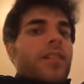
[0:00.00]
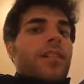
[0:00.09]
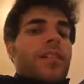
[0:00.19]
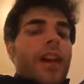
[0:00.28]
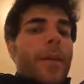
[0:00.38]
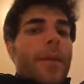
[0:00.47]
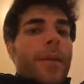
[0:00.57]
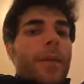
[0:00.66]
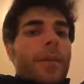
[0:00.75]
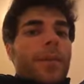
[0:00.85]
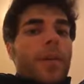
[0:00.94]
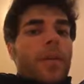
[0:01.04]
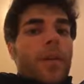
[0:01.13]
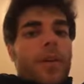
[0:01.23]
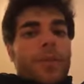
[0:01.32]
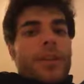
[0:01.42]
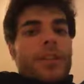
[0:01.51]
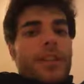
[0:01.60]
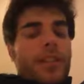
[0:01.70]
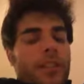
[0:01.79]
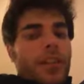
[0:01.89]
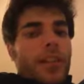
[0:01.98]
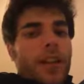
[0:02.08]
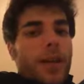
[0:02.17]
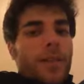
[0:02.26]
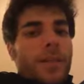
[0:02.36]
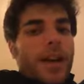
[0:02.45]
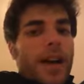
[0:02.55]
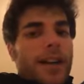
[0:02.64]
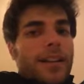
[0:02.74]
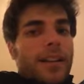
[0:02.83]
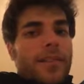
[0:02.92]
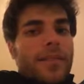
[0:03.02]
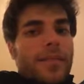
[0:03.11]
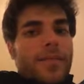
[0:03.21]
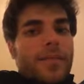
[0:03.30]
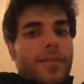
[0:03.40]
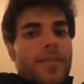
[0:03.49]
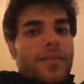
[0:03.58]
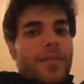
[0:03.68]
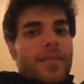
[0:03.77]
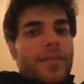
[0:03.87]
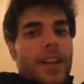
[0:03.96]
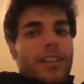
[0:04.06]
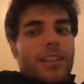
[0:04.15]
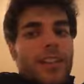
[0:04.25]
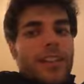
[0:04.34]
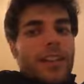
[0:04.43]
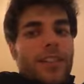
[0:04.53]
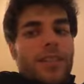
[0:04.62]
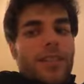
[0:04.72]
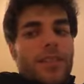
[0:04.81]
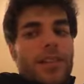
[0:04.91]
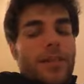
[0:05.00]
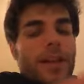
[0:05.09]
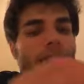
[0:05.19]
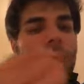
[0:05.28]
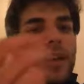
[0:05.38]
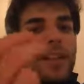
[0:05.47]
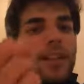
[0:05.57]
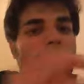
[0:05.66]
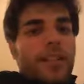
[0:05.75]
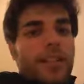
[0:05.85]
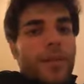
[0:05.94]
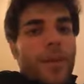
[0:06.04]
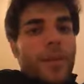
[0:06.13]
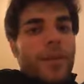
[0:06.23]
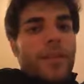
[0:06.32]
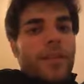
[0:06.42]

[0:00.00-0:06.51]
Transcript: MMORPGs are coming back. That's like the moneymaker at the moment.